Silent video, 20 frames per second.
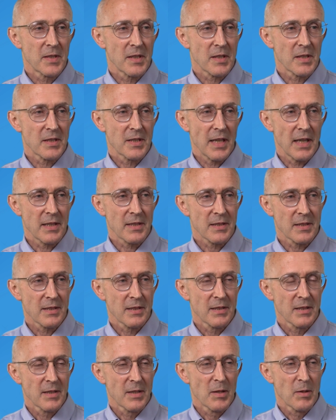success
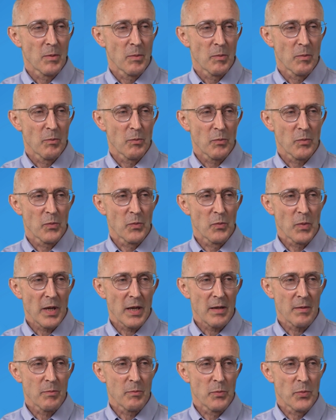
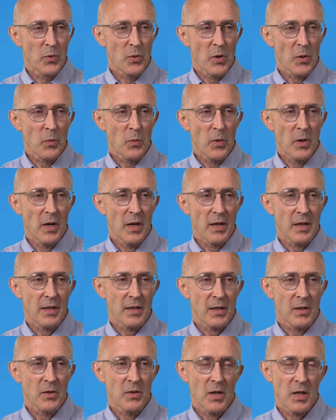in broad work
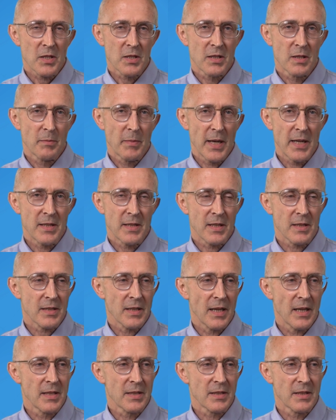across the basic
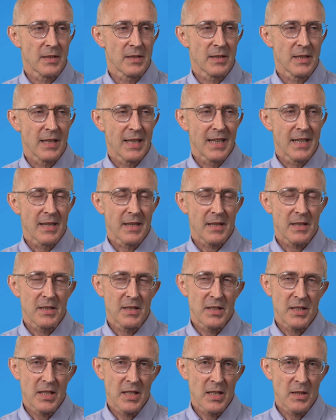sciences,
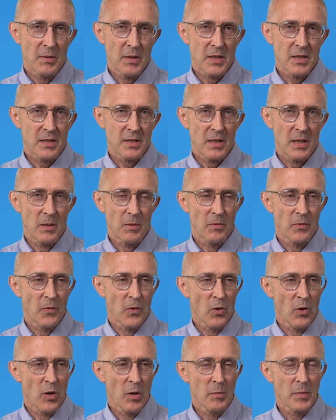continuous,
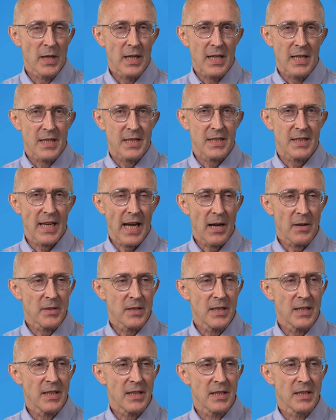informed,
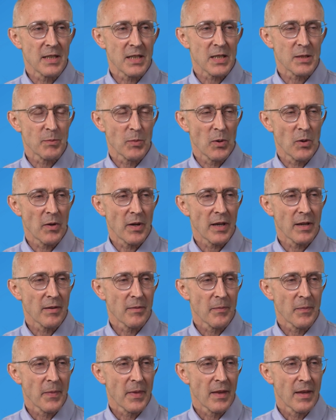scouting and exploring,
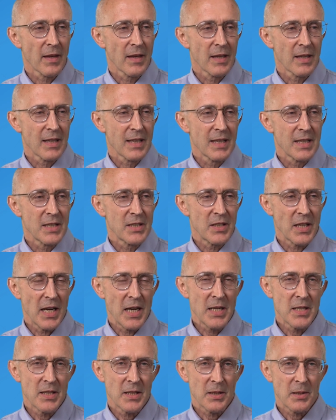
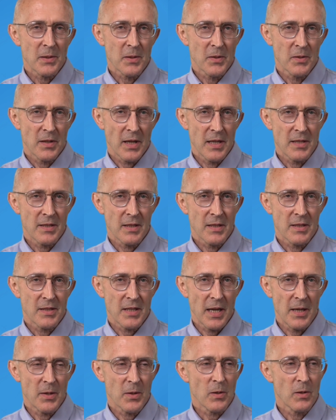changing and creating
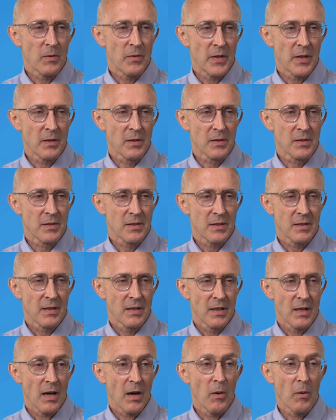technical fields,
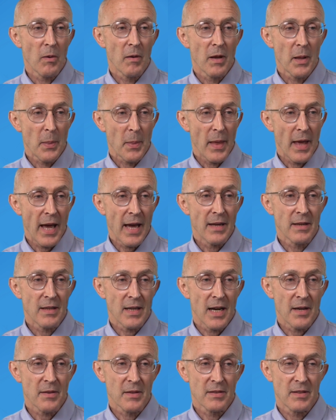oh, and
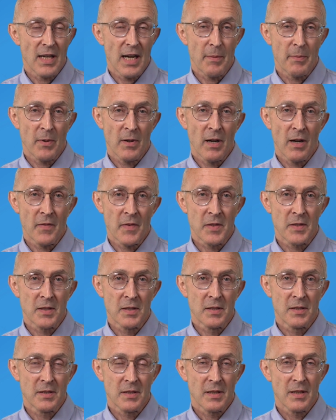other DARPA
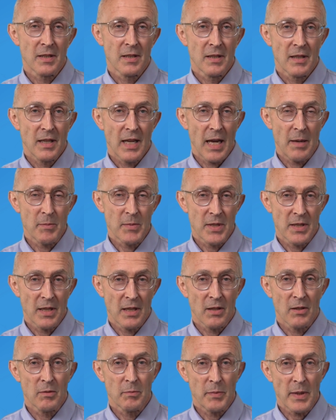offices,
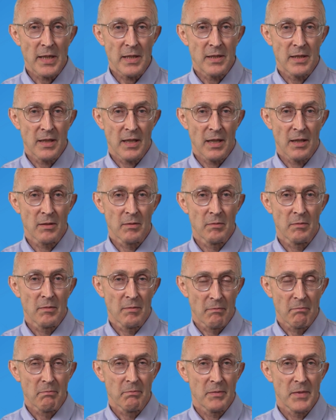MTO, BTO,
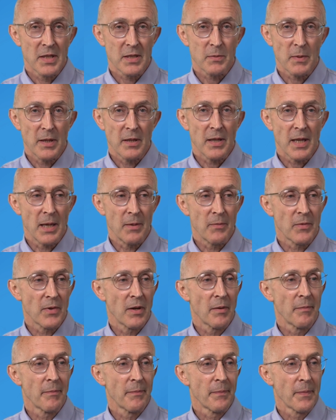this where you came
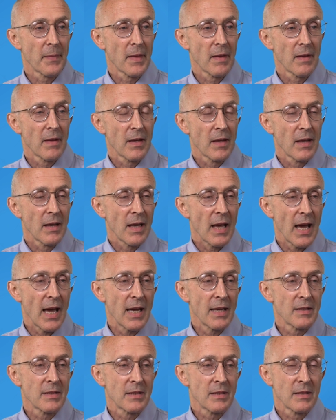from.
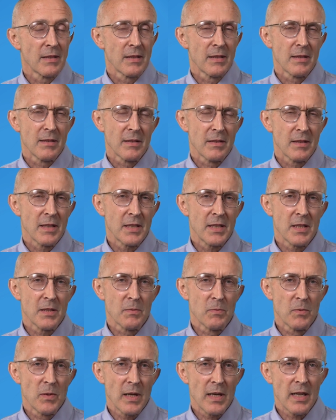And this is
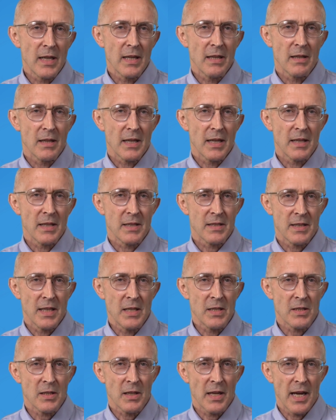really an
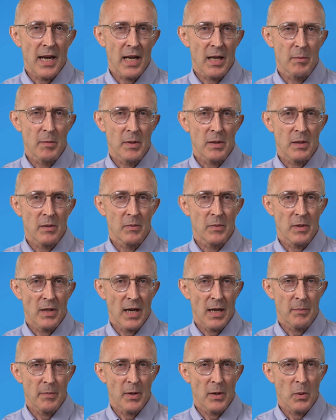essential element of
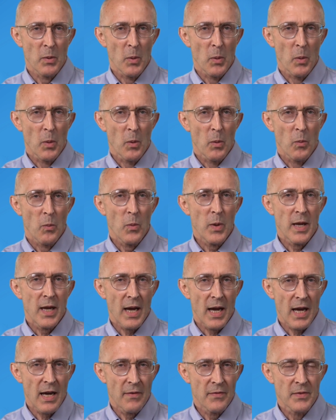DARPA. We
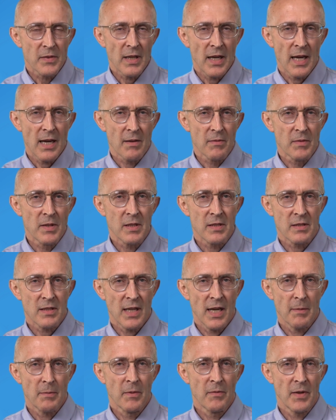have to have this
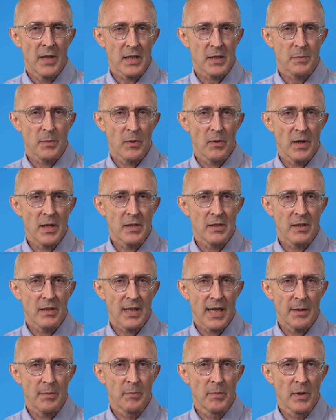type of exploration
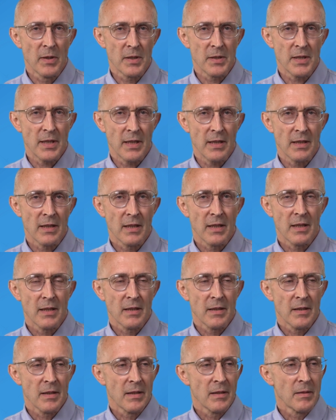capability.
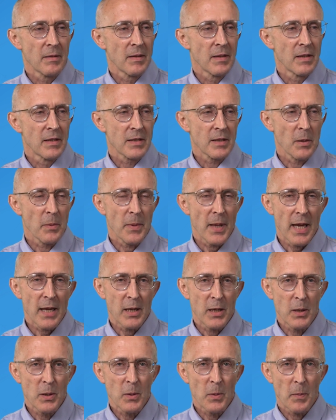So
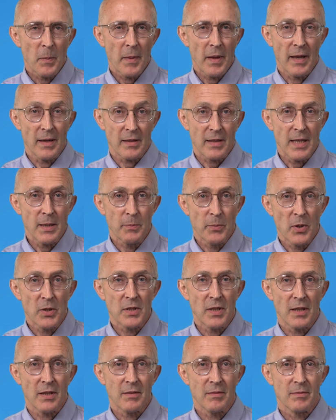thank you and keep
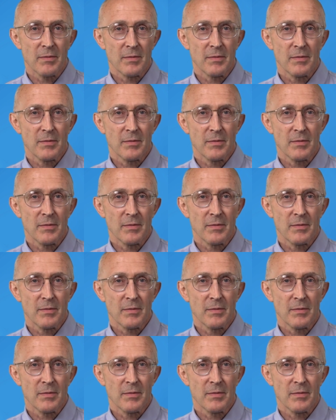pushing.